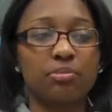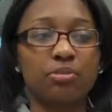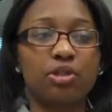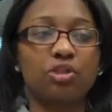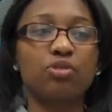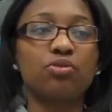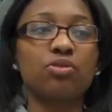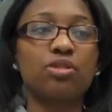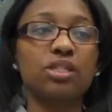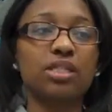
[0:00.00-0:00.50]
but
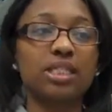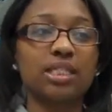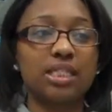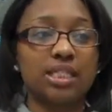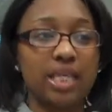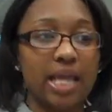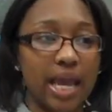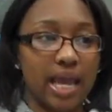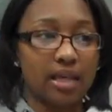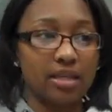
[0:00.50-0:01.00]
using a
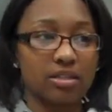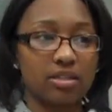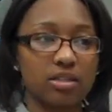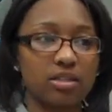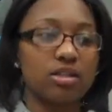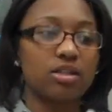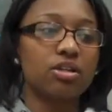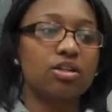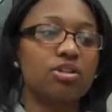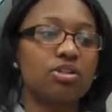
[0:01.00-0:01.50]
text,
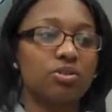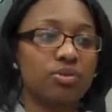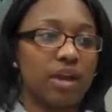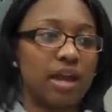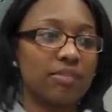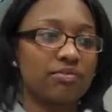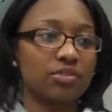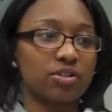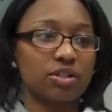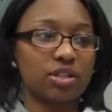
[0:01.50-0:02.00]
you
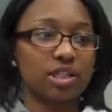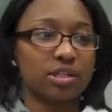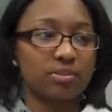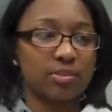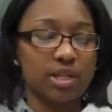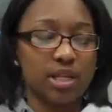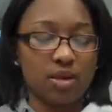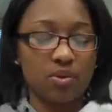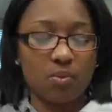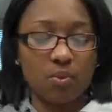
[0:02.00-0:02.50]
have to
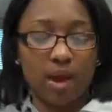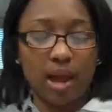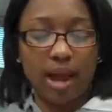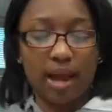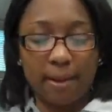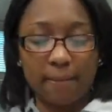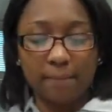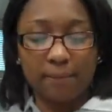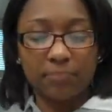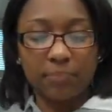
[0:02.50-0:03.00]
explain why.